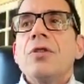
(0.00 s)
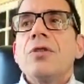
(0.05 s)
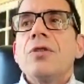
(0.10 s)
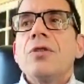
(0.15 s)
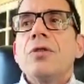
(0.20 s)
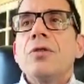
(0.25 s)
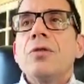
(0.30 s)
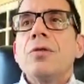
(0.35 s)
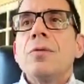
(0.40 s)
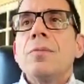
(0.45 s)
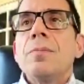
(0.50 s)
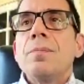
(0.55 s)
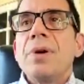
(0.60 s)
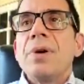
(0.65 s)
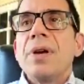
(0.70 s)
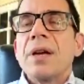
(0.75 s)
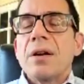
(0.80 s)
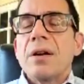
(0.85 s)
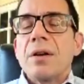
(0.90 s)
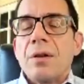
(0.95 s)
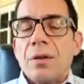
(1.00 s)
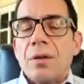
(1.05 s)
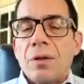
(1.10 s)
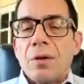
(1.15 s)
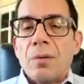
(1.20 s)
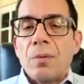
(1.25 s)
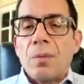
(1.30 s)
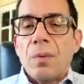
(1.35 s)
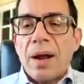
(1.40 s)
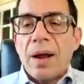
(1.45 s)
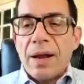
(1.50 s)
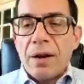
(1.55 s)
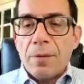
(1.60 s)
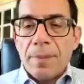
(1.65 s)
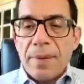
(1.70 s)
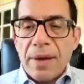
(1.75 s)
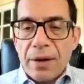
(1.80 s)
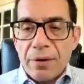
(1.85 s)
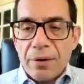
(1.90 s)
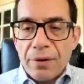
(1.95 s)
to pick the right
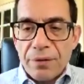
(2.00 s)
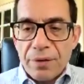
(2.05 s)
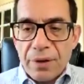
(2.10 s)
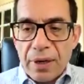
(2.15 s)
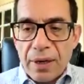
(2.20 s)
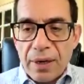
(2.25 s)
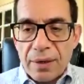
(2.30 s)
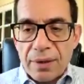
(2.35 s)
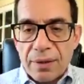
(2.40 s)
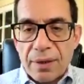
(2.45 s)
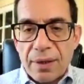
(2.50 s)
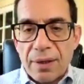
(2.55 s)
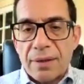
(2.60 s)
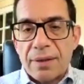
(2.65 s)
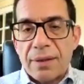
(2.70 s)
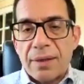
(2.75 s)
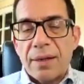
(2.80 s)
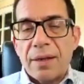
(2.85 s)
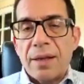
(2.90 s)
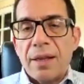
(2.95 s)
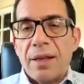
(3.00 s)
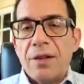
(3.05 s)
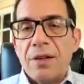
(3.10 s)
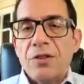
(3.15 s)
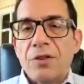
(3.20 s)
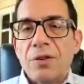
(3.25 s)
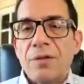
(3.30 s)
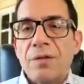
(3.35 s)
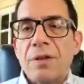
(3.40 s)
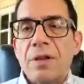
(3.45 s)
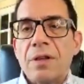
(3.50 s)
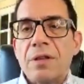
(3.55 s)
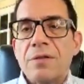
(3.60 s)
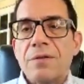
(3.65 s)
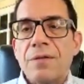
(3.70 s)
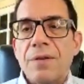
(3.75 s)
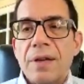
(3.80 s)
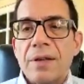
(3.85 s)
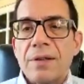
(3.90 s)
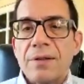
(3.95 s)
amount of content in each of these
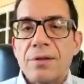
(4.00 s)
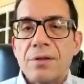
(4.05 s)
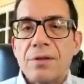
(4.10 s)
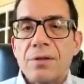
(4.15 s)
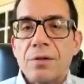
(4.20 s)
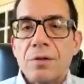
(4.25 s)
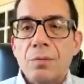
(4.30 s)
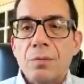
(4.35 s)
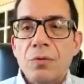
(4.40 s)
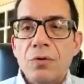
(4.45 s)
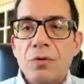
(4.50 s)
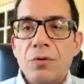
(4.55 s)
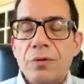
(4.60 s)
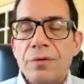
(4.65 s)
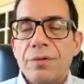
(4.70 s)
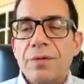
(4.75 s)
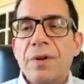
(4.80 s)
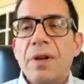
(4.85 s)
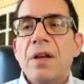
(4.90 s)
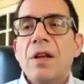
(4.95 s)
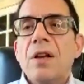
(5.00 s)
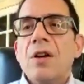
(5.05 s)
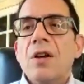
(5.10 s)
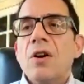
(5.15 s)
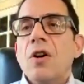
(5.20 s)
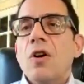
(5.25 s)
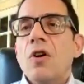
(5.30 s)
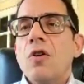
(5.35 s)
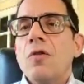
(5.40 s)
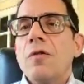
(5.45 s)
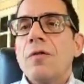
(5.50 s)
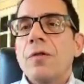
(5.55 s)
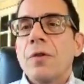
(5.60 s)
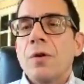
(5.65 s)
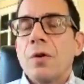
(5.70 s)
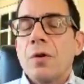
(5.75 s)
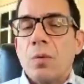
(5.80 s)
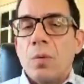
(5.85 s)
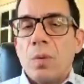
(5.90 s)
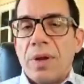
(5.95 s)
phases to move
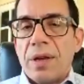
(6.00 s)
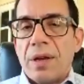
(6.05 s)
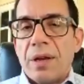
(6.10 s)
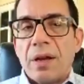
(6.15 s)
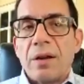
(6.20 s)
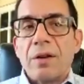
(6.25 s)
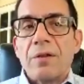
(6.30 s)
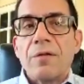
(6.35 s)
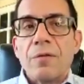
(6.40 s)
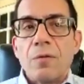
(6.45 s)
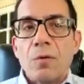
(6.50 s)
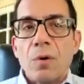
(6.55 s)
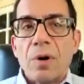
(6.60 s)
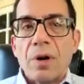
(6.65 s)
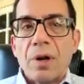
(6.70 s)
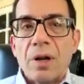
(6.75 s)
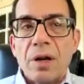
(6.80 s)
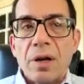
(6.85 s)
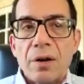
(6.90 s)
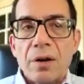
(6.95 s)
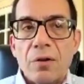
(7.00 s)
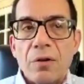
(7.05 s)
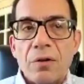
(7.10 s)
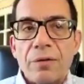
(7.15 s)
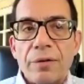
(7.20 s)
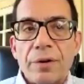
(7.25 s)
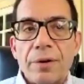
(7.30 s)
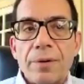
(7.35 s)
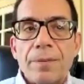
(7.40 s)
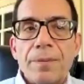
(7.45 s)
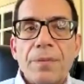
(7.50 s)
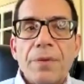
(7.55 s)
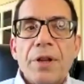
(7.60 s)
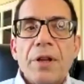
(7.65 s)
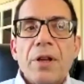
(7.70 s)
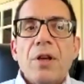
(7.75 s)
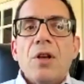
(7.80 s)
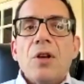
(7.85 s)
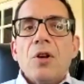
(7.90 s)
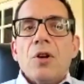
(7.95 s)
over a weekend for a cutover.
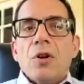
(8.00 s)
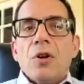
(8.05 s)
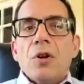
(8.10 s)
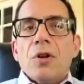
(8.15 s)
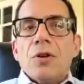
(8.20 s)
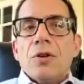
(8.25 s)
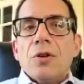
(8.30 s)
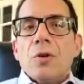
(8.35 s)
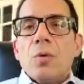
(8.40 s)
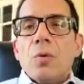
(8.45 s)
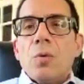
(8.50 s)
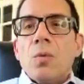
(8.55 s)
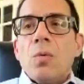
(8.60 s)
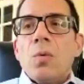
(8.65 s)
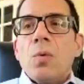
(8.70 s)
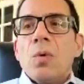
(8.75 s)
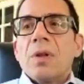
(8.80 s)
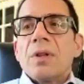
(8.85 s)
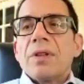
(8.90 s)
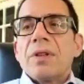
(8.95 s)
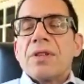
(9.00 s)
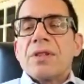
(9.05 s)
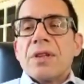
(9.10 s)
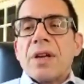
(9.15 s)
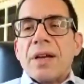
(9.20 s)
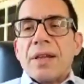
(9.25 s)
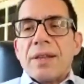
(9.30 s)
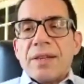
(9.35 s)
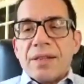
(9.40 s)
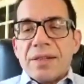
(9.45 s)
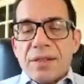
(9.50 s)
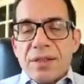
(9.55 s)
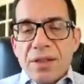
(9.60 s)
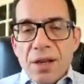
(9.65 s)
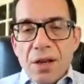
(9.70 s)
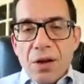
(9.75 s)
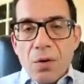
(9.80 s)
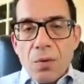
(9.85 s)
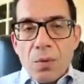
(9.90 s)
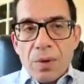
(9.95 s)
We'll decide the
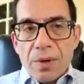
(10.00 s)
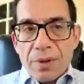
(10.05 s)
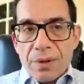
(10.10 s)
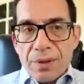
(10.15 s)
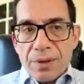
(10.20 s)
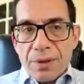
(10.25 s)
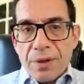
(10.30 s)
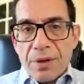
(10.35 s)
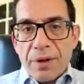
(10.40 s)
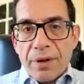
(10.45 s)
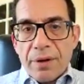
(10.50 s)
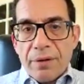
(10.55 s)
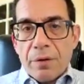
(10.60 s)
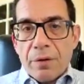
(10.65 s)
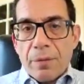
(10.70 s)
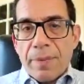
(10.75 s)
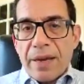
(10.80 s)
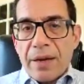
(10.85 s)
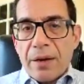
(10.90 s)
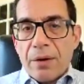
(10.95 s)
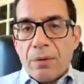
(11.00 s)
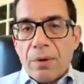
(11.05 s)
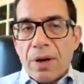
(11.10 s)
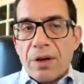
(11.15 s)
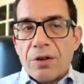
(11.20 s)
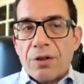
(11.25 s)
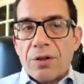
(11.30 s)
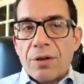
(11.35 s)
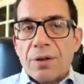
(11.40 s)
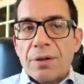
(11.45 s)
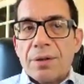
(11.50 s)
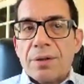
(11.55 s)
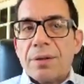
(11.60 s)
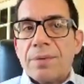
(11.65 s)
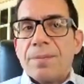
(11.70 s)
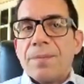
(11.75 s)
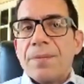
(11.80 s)
sequence of the migration